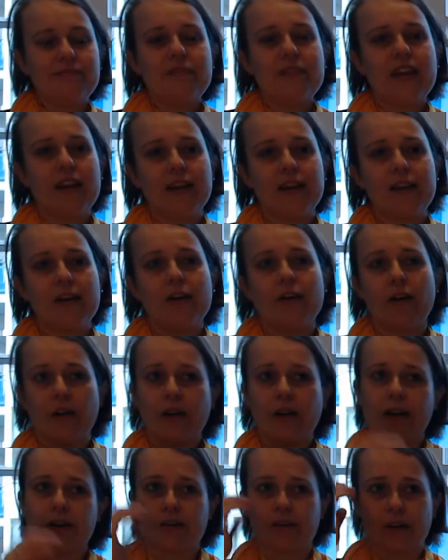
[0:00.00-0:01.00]
and they're all
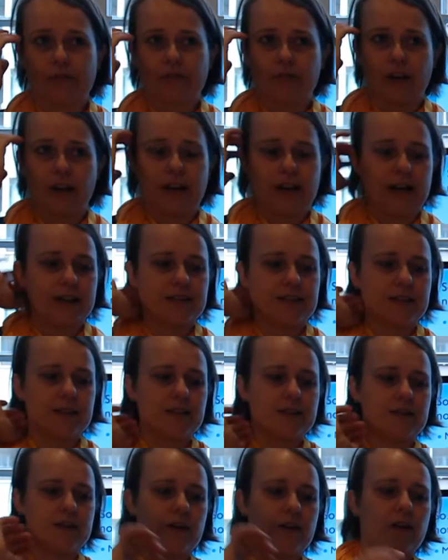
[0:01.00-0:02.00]
under a free
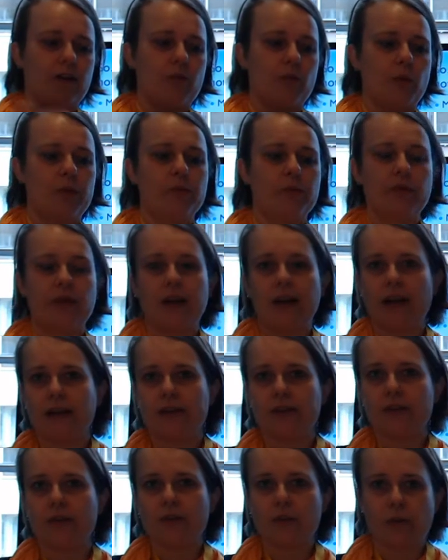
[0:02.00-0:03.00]
license. So with free
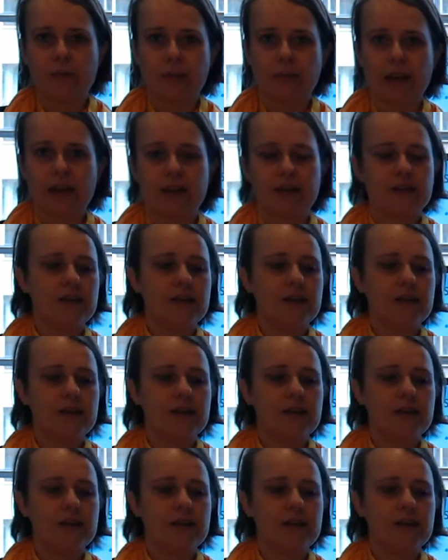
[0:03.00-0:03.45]
license, we mean